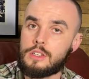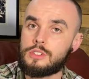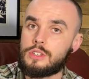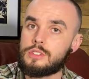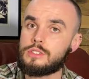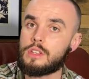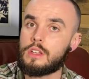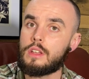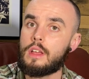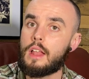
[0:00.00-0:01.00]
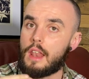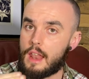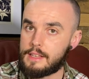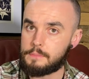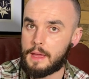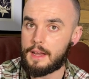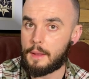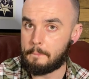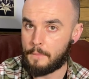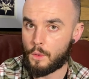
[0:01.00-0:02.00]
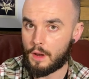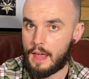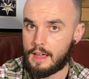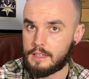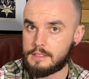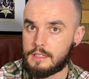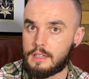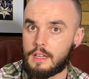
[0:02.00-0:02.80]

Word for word: I should have just done less paint and more layers.